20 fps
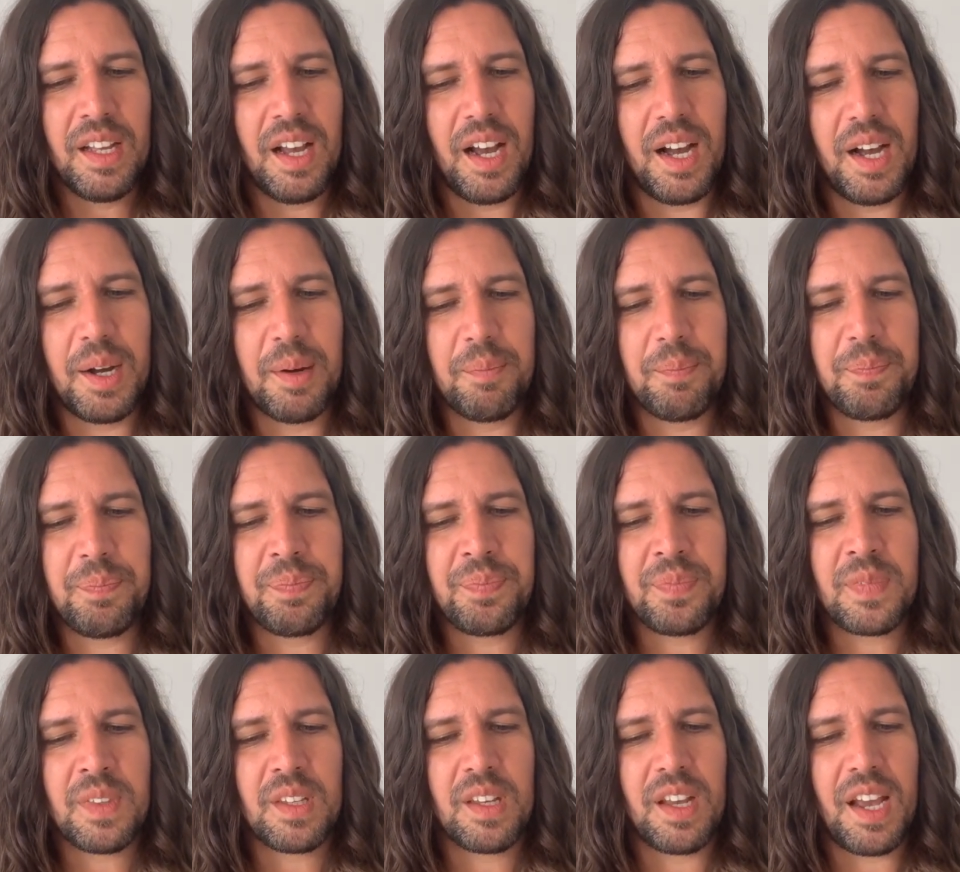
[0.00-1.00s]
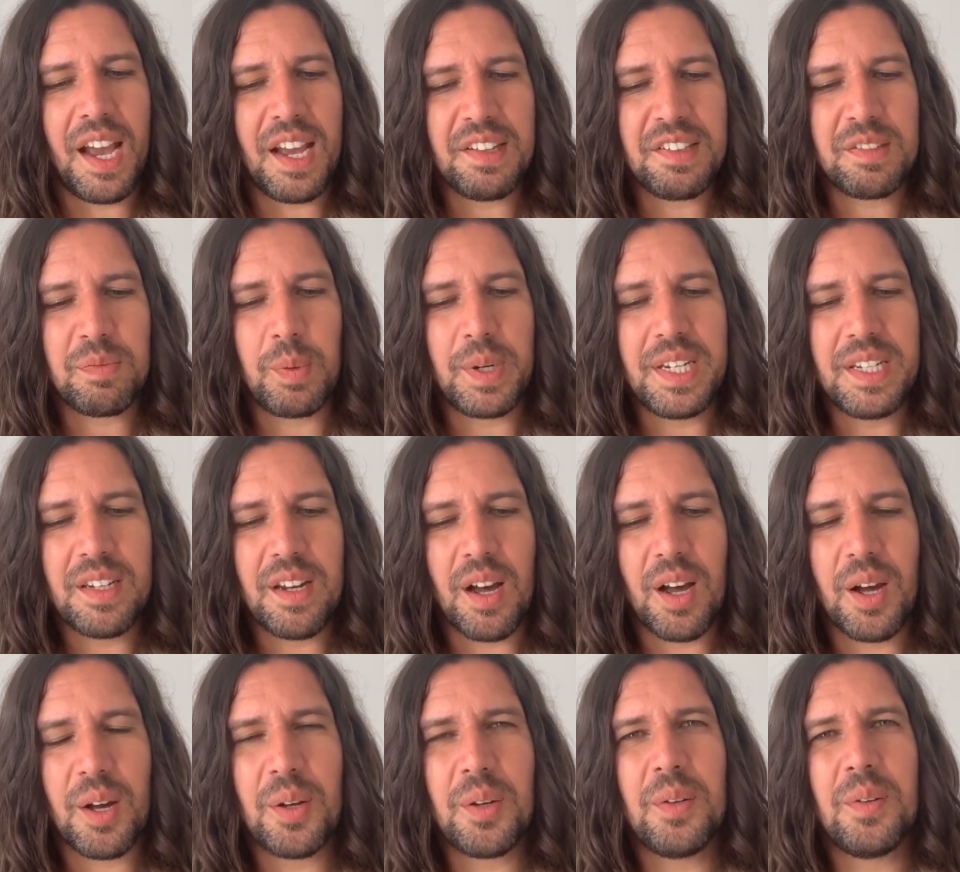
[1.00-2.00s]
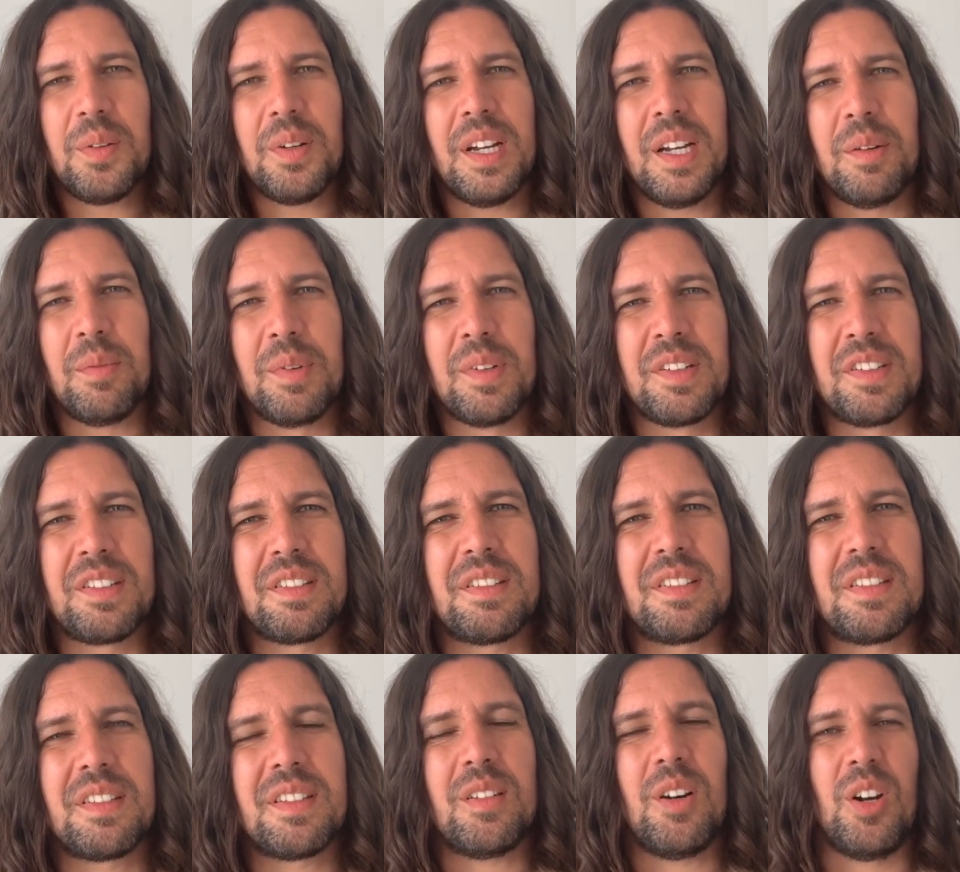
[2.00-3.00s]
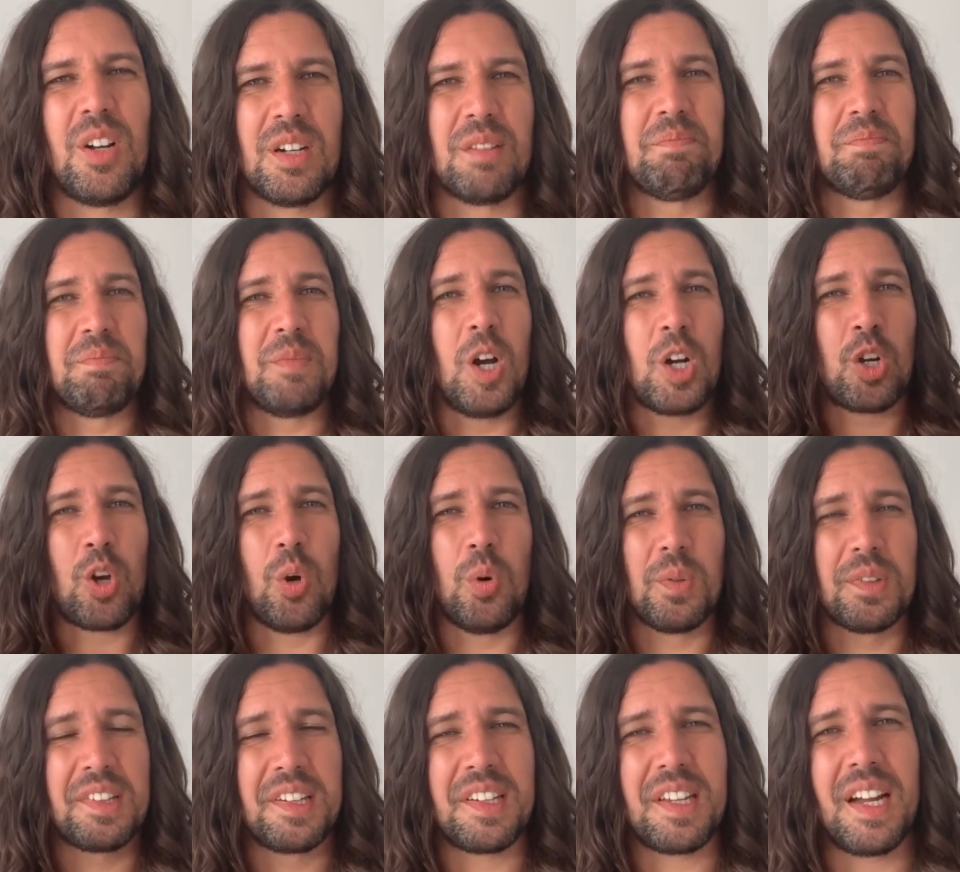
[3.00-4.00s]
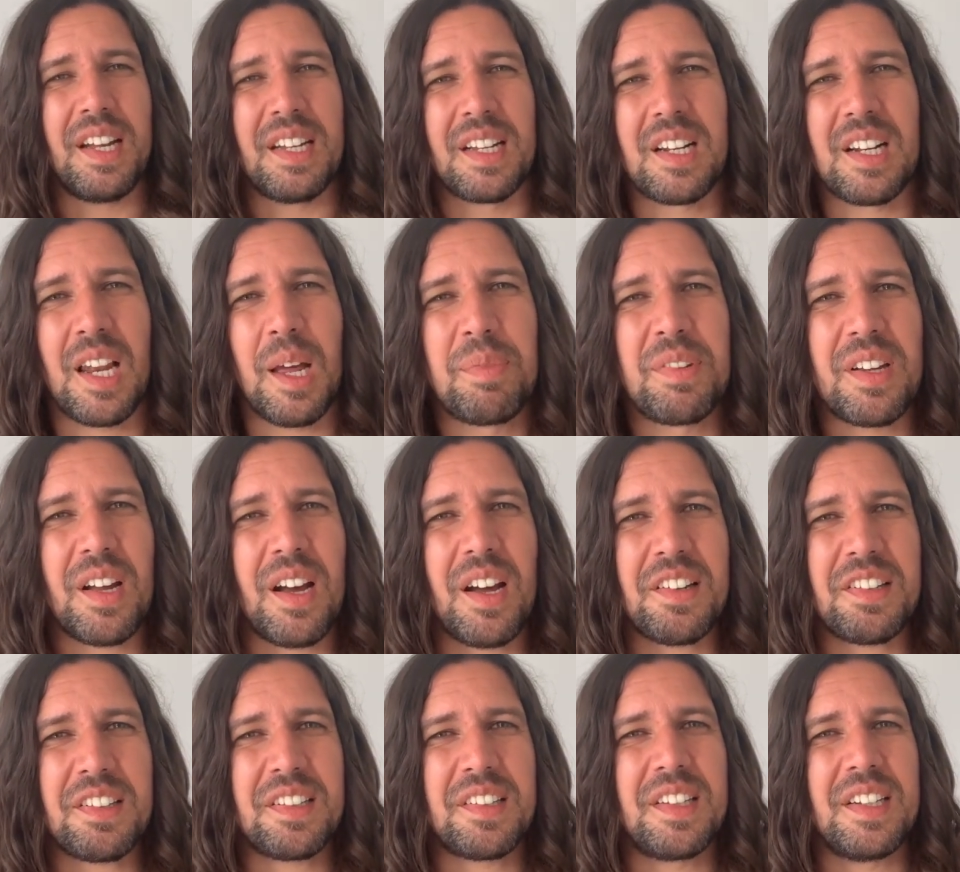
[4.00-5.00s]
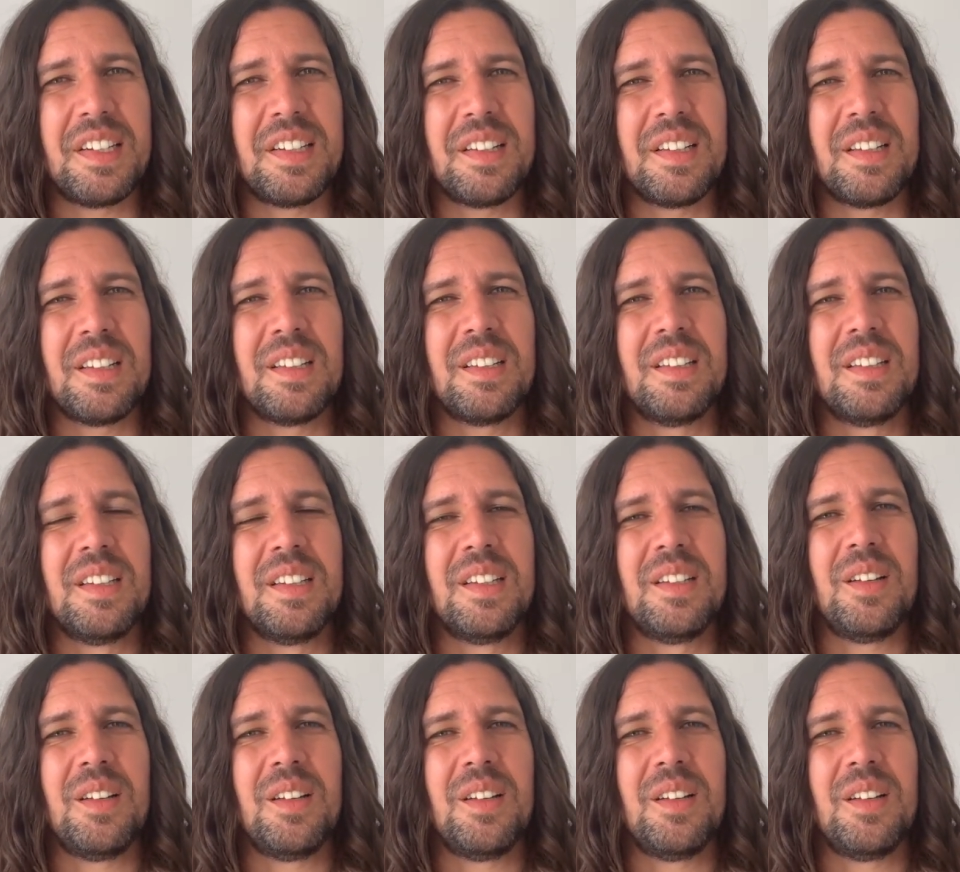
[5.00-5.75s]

As we know, it was on a call today, and clubs are still